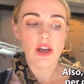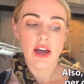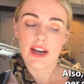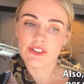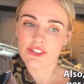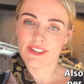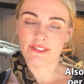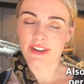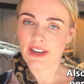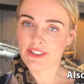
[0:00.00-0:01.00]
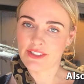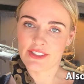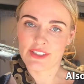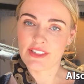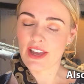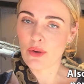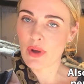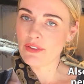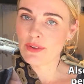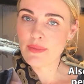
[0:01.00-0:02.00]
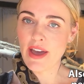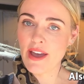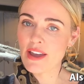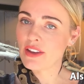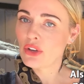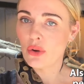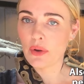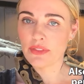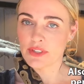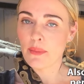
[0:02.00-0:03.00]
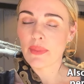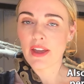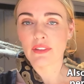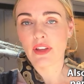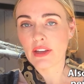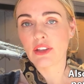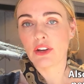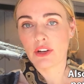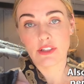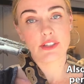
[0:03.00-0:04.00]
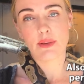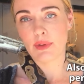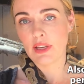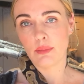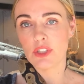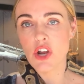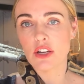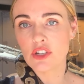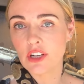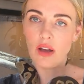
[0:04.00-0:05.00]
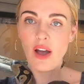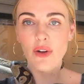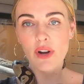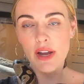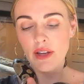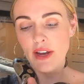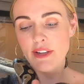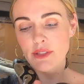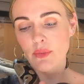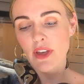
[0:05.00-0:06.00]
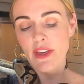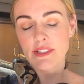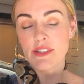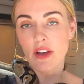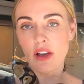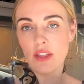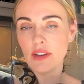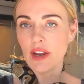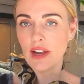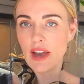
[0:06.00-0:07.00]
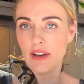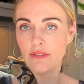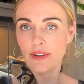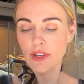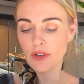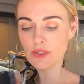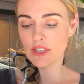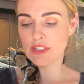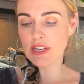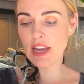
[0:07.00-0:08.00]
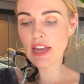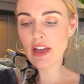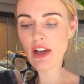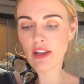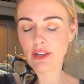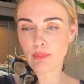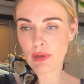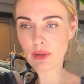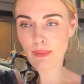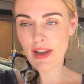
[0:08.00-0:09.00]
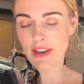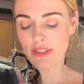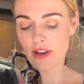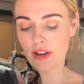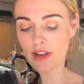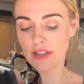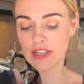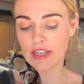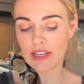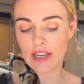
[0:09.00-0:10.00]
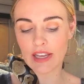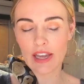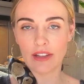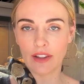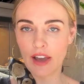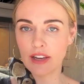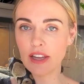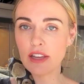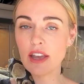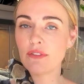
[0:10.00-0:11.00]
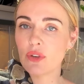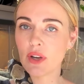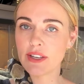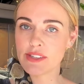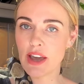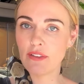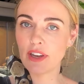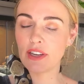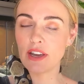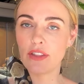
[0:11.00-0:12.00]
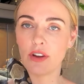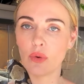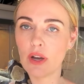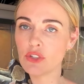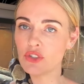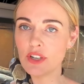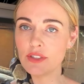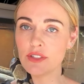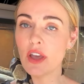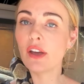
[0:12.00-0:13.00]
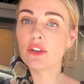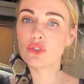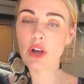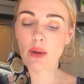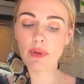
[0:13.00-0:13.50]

I just advise to stay away from that and go with something like your deep heat projector. All right, guys, well, that's all that I have for you today on ball python heating and lighting. If you guys have any other questions, drop